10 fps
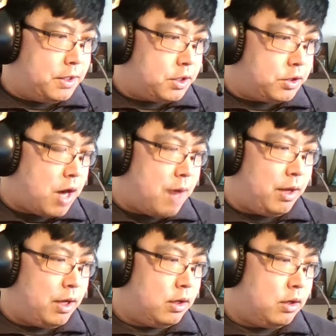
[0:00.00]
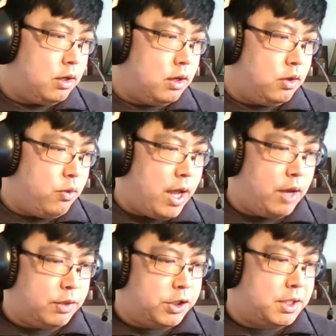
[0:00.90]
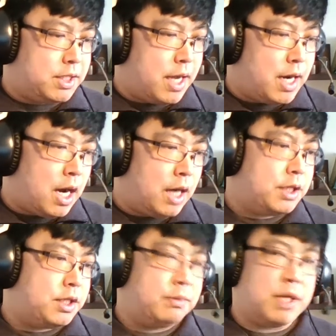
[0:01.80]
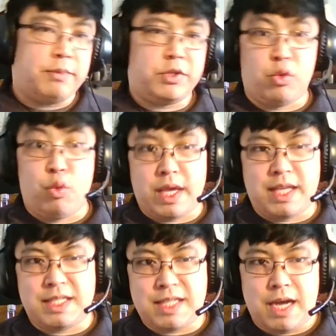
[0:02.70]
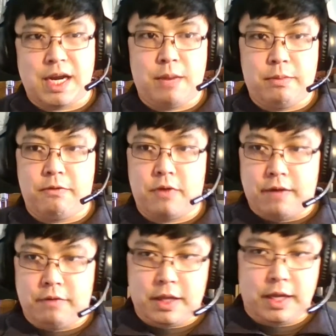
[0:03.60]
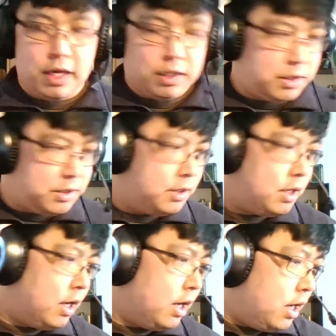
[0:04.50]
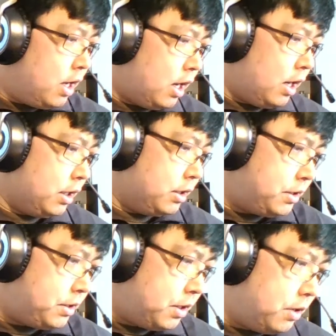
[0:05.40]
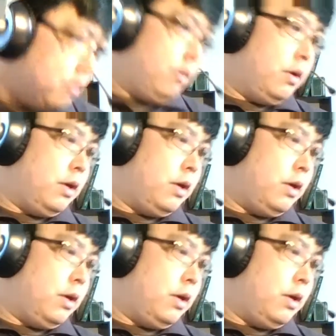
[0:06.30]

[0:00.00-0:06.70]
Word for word: describing the way in which it's tied on, sometimes the wing is tied on before everything else. As